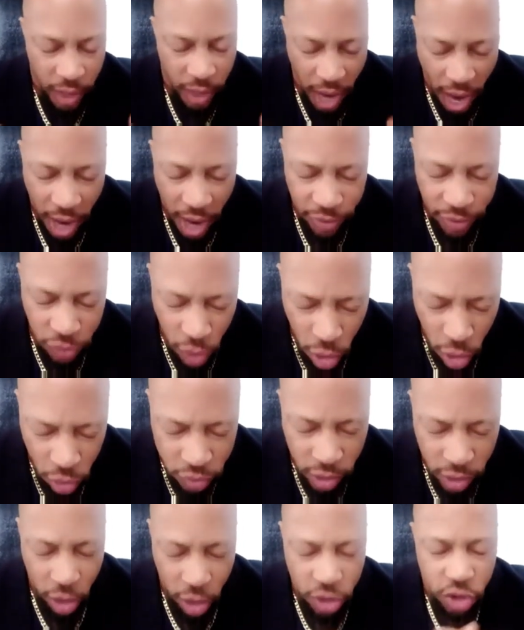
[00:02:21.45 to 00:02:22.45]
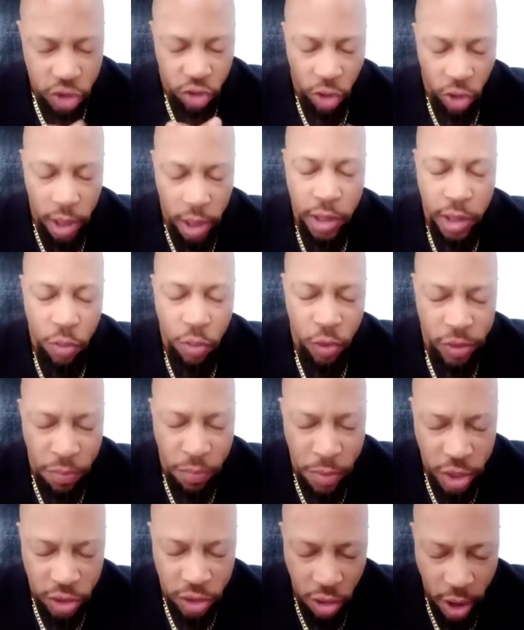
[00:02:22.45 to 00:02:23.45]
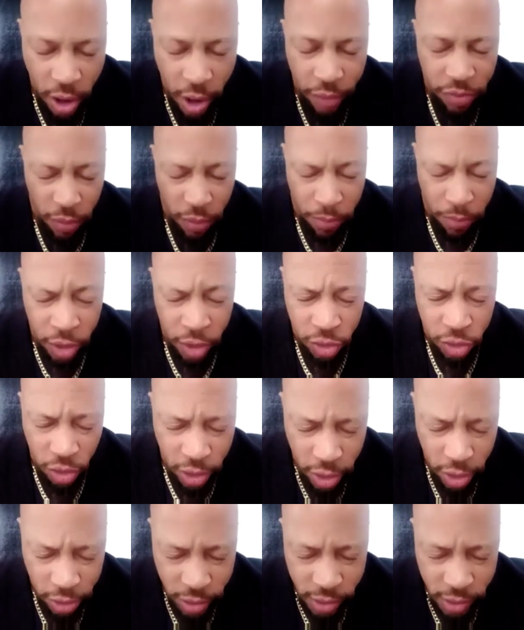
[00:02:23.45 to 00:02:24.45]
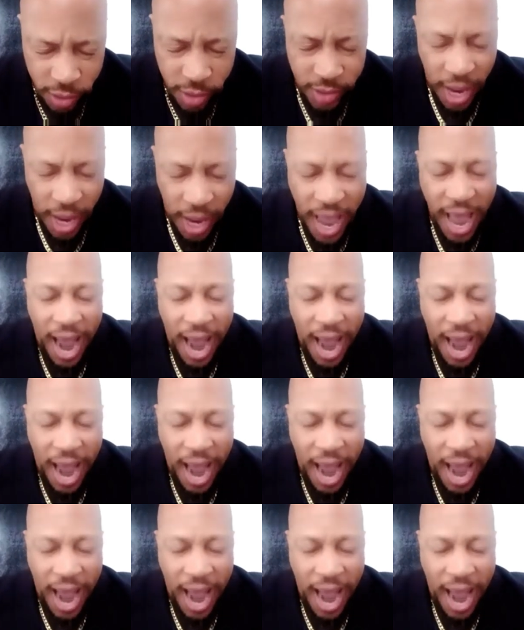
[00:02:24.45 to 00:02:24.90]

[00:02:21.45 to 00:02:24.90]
God, those that are struggling with mental health and mental illnesses,